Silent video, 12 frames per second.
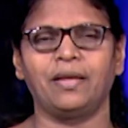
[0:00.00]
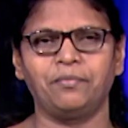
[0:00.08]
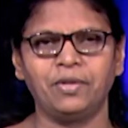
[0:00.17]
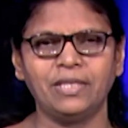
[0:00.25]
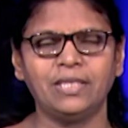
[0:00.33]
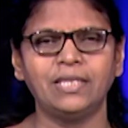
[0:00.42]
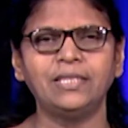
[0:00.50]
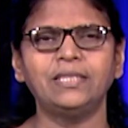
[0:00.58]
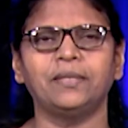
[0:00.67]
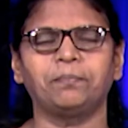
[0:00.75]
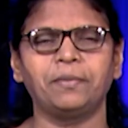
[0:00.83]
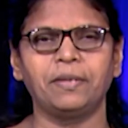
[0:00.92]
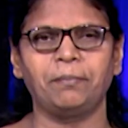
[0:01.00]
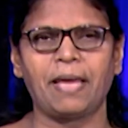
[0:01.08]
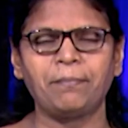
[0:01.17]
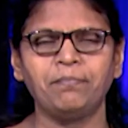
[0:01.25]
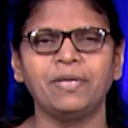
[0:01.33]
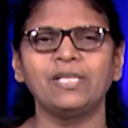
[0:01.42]
within the
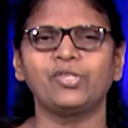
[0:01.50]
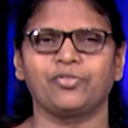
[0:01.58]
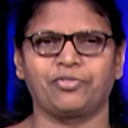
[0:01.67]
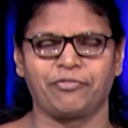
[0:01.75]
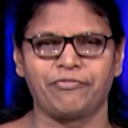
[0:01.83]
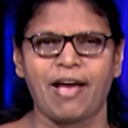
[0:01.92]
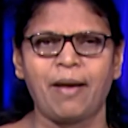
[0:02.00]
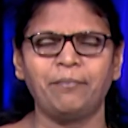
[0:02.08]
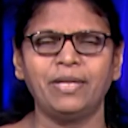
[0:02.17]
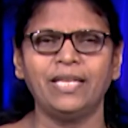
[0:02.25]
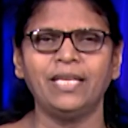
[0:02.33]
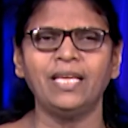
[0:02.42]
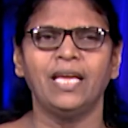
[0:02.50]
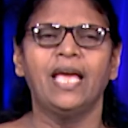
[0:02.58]
members of the family